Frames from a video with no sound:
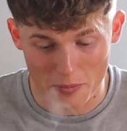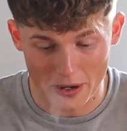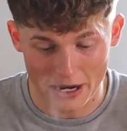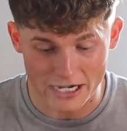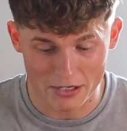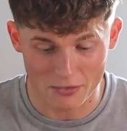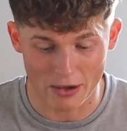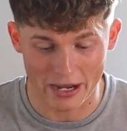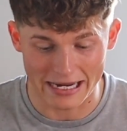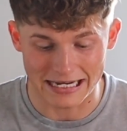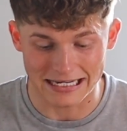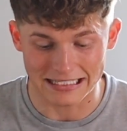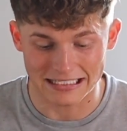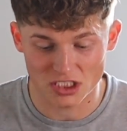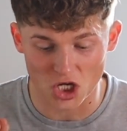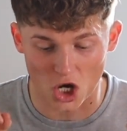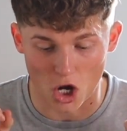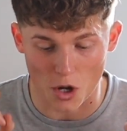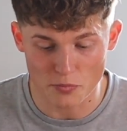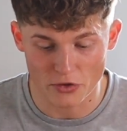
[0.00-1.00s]
But anyway,
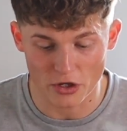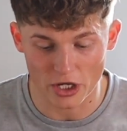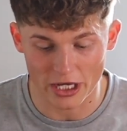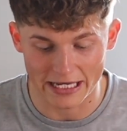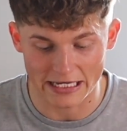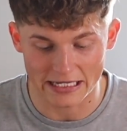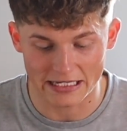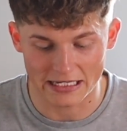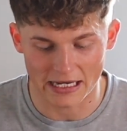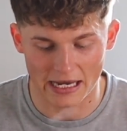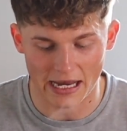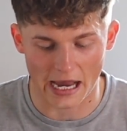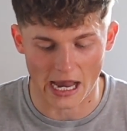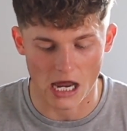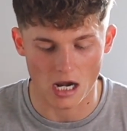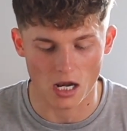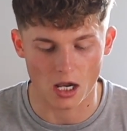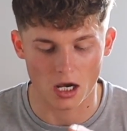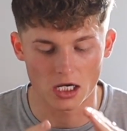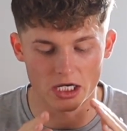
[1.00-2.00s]
time to eat
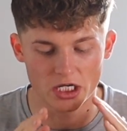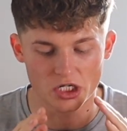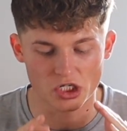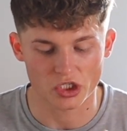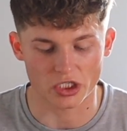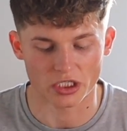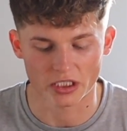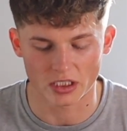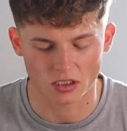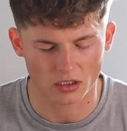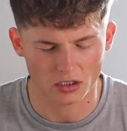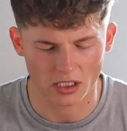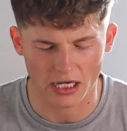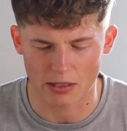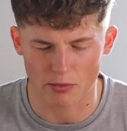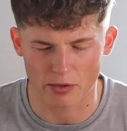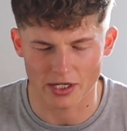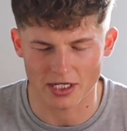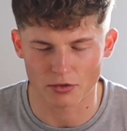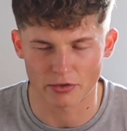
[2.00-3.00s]
and I literally
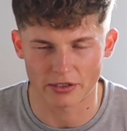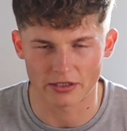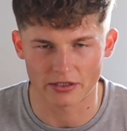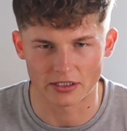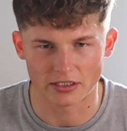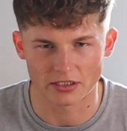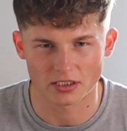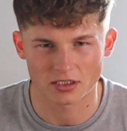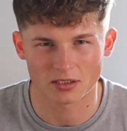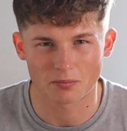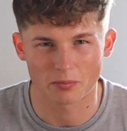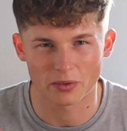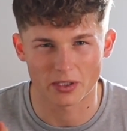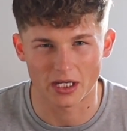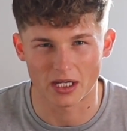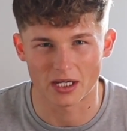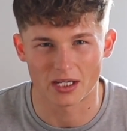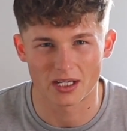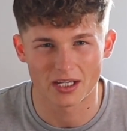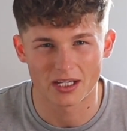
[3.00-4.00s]
can't wait to eat this. But
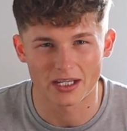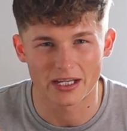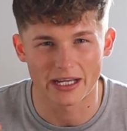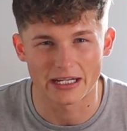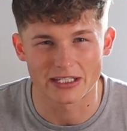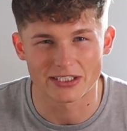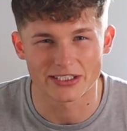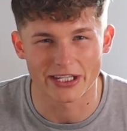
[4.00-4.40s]
yeah, in a